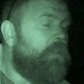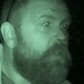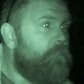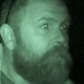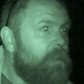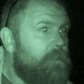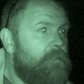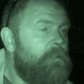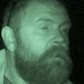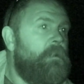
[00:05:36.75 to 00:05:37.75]
our
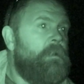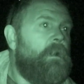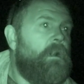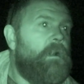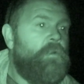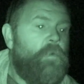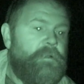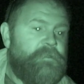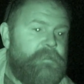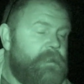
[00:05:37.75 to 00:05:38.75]
armpit. Uh, you
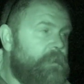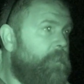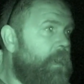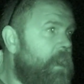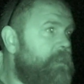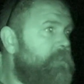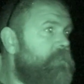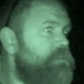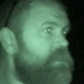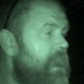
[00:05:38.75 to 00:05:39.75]
wanna stick it in a pocket
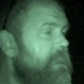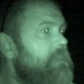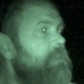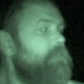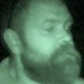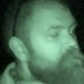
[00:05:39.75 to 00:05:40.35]
or a jacket or